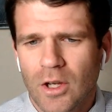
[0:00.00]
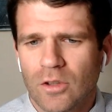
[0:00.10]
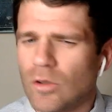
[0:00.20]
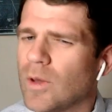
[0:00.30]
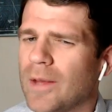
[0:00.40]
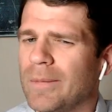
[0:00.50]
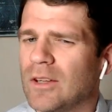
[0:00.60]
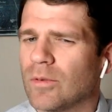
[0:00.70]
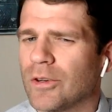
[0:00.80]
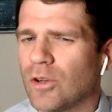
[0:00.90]
So that
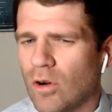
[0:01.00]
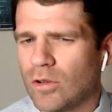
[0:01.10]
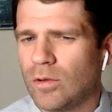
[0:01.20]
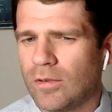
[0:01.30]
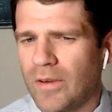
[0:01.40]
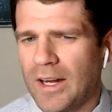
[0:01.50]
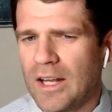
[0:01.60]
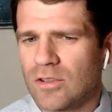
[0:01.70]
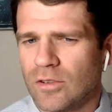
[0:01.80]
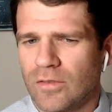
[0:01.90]
means when they're talking to
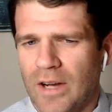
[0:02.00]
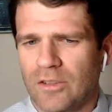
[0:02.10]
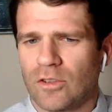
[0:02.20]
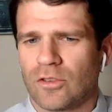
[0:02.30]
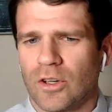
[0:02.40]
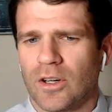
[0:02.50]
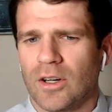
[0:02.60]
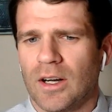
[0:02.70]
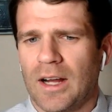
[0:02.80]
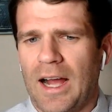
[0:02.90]
financial advisors,
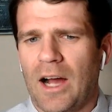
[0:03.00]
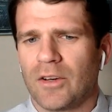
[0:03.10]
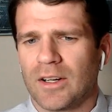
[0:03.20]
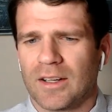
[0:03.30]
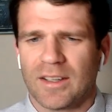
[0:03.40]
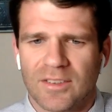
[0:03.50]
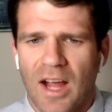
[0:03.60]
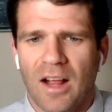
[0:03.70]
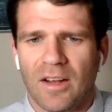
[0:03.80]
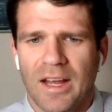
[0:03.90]
they're how they're going to
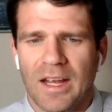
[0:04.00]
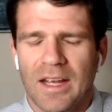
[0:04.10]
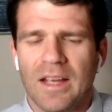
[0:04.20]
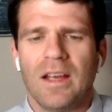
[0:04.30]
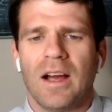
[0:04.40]
consolidate